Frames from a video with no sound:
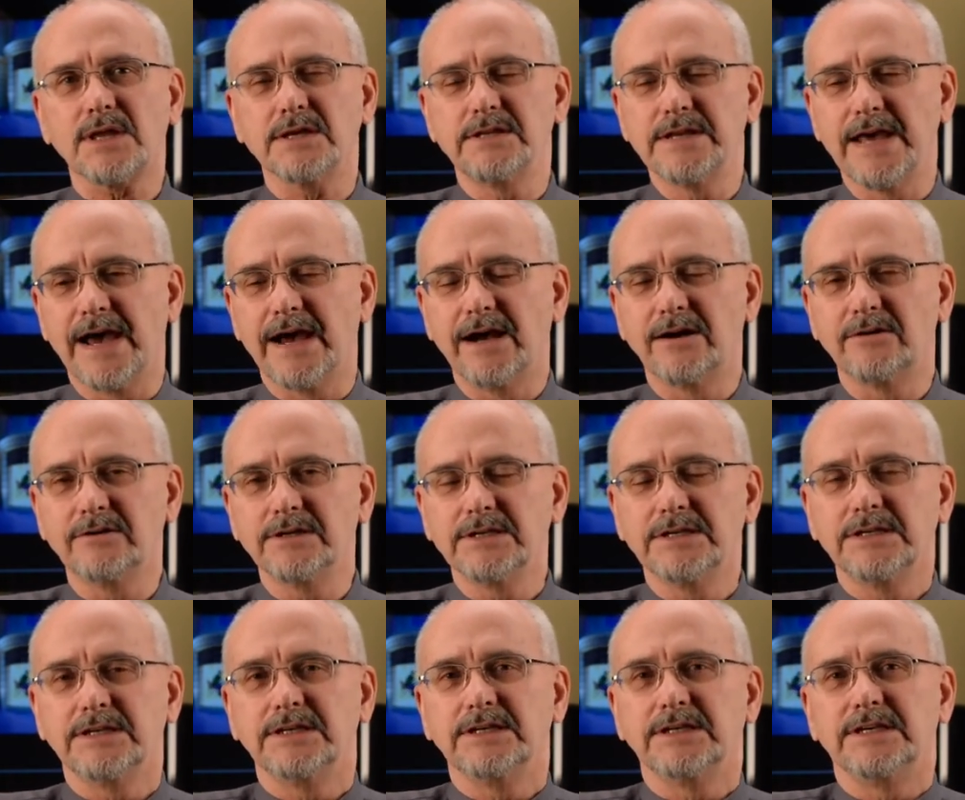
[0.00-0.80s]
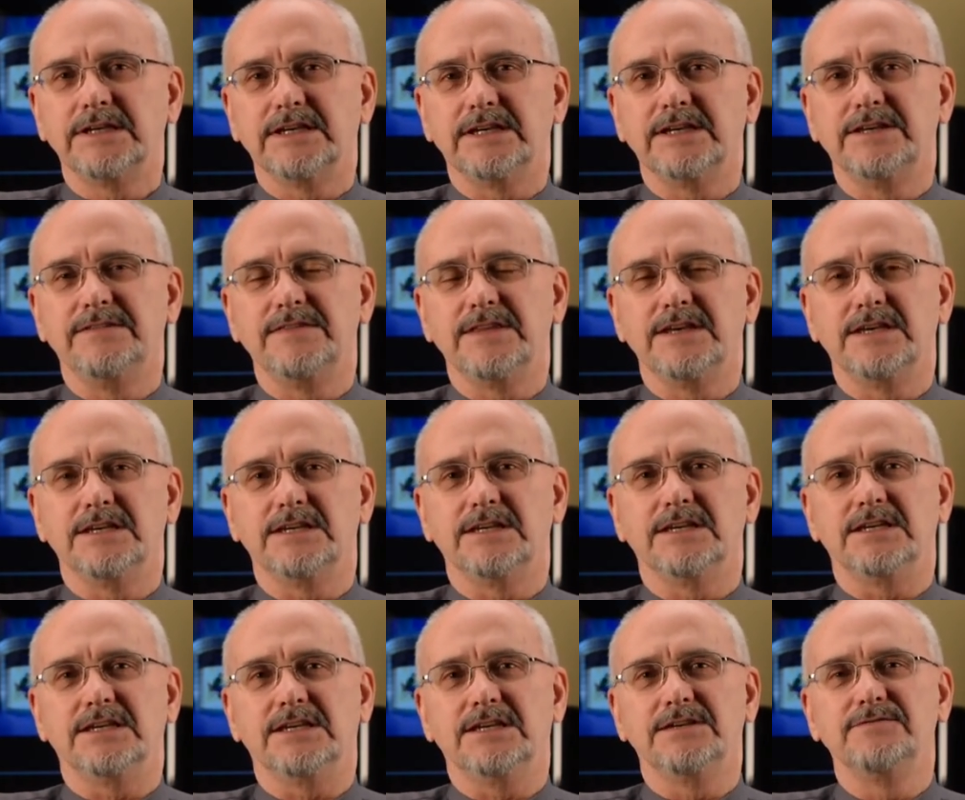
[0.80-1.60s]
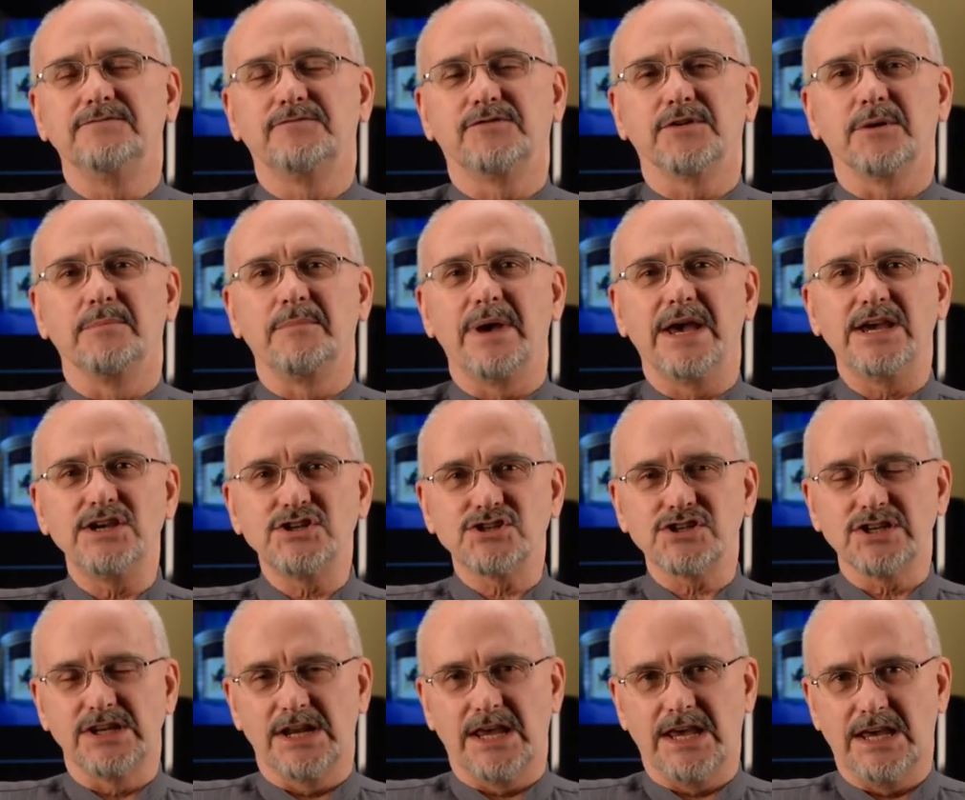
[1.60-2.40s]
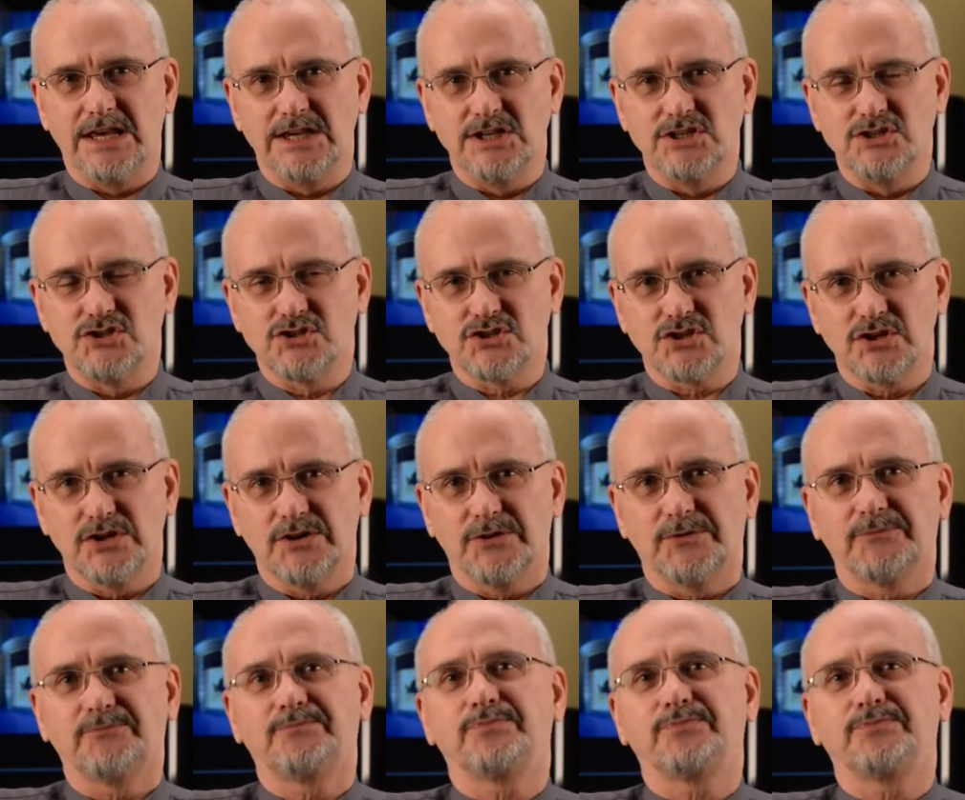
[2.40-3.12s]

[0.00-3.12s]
Now, in the information age,